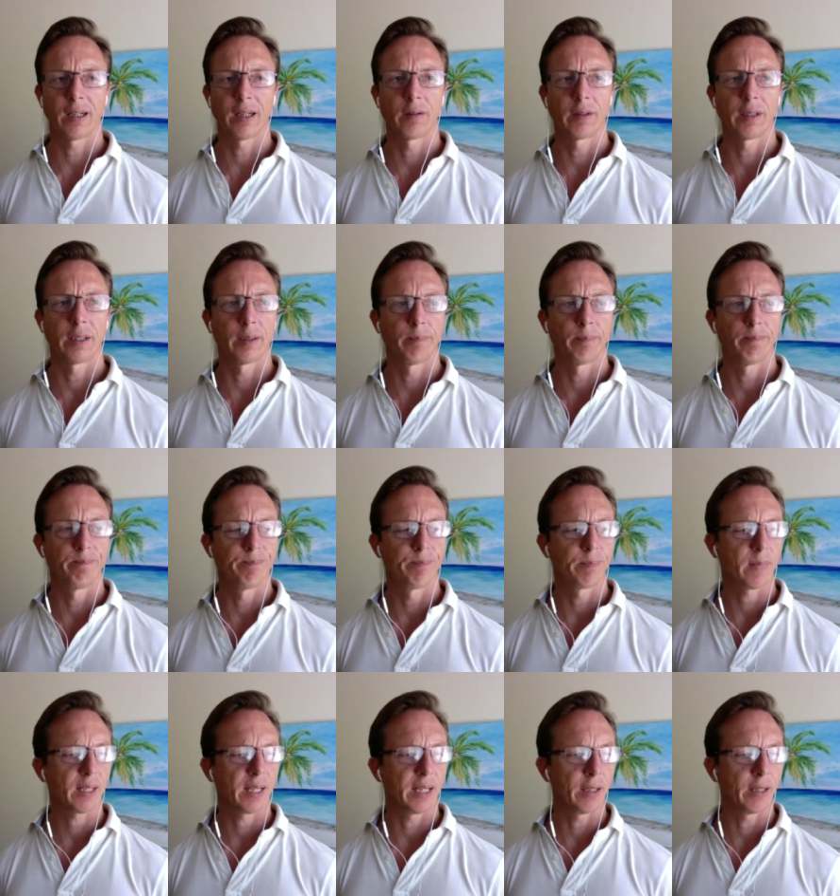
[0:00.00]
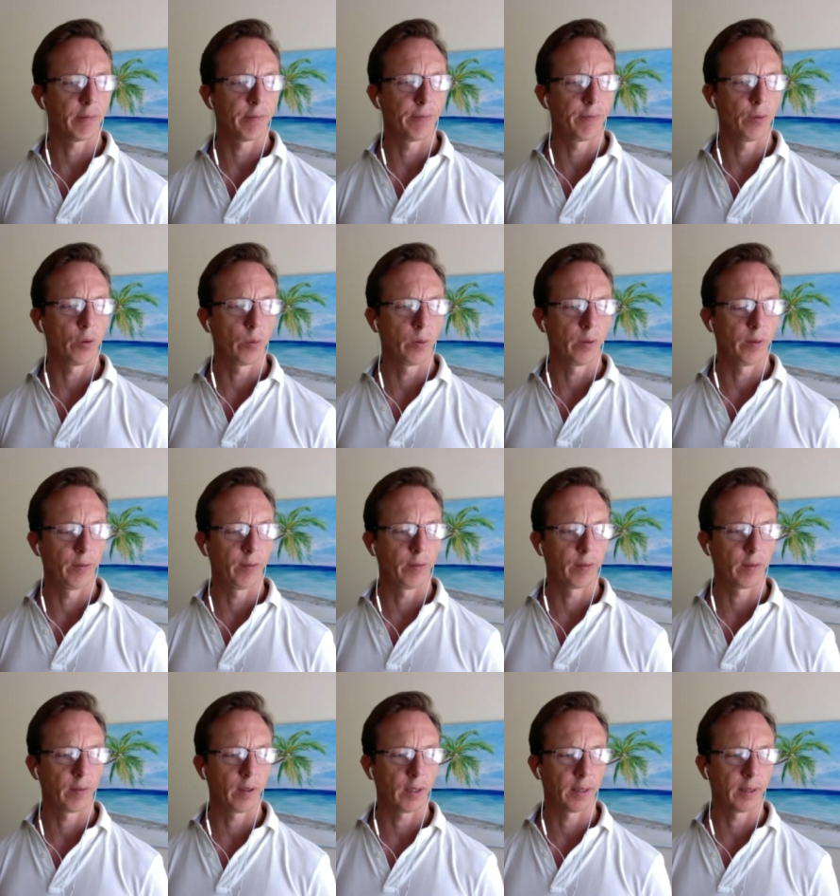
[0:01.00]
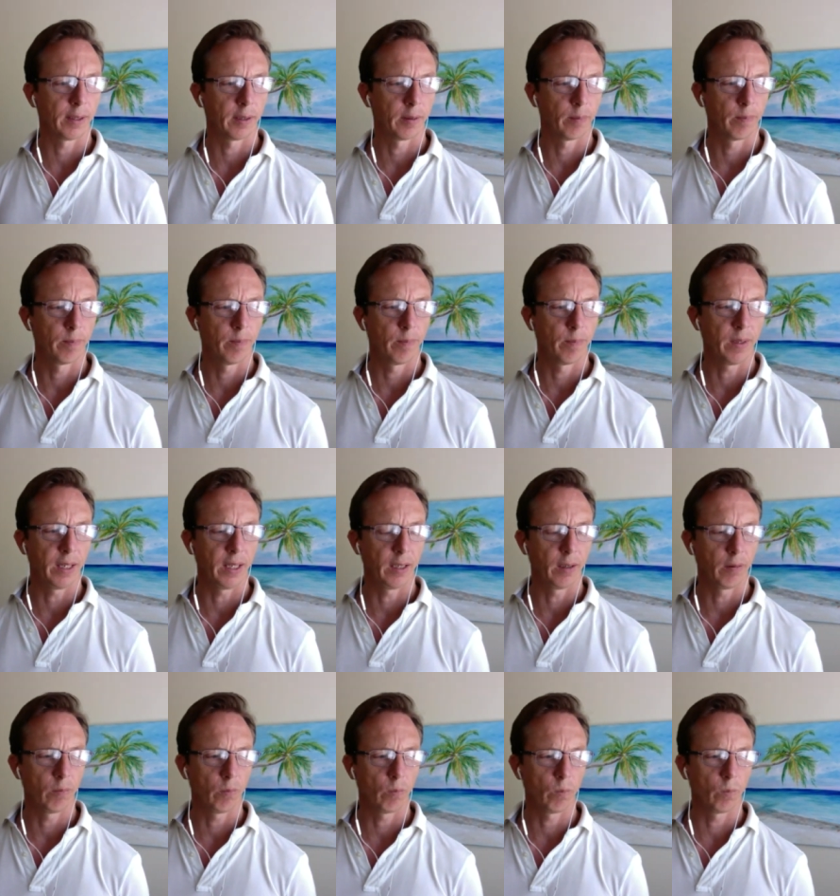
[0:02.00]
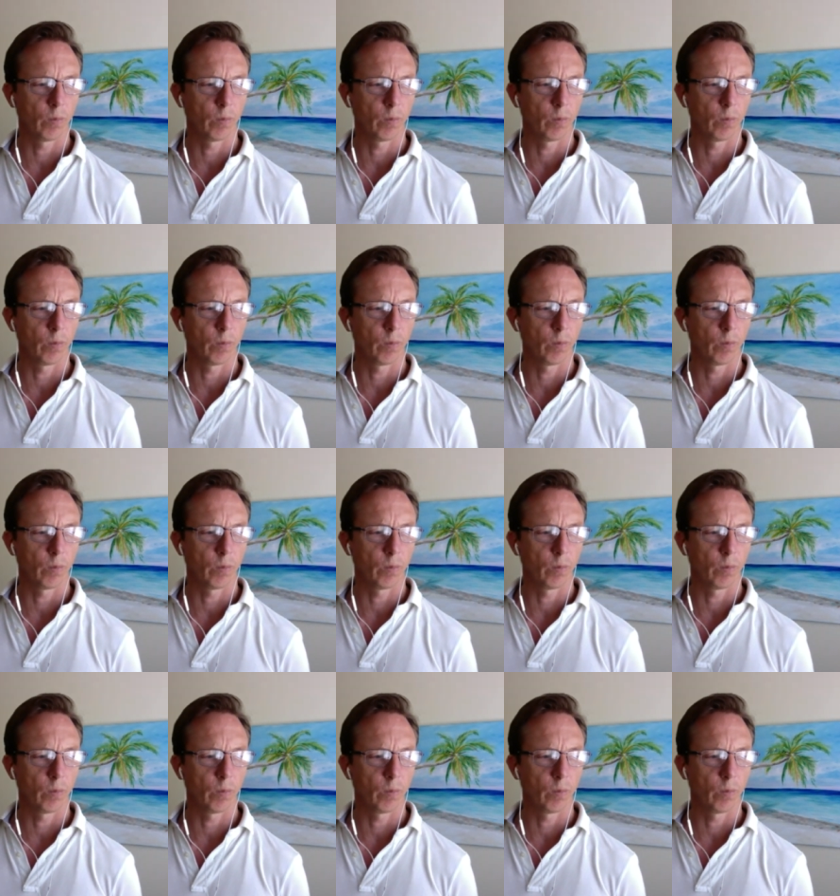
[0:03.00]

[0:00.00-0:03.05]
our um, our viewers, um, then